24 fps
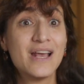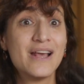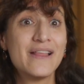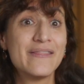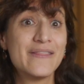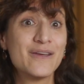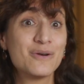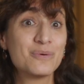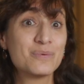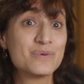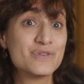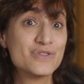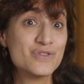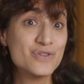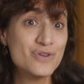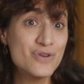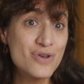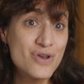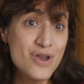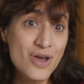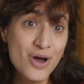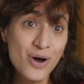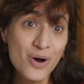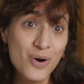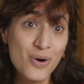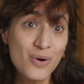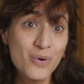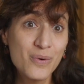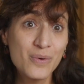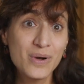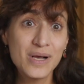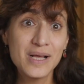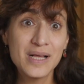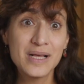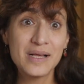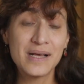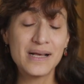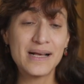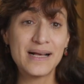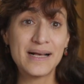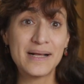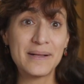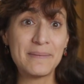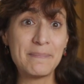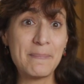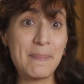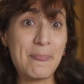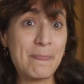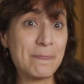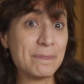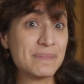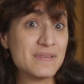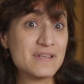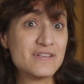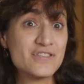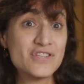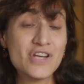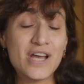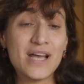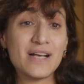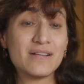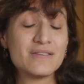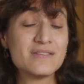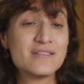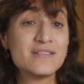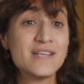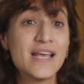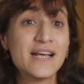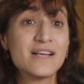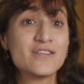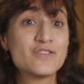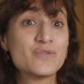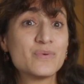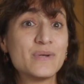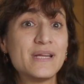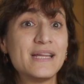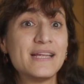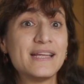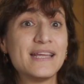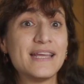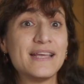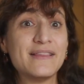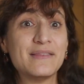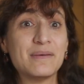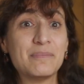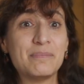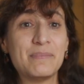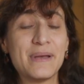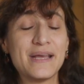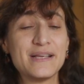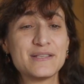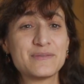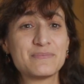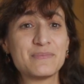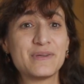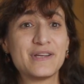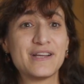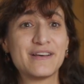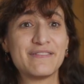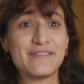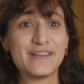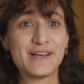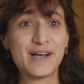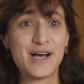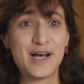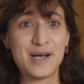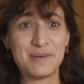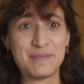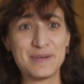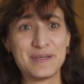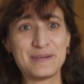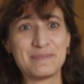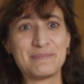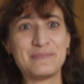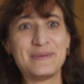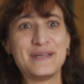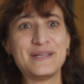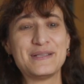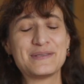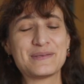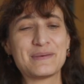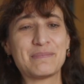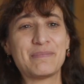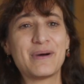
There was no child sex ring in the basement of the Comet Pizza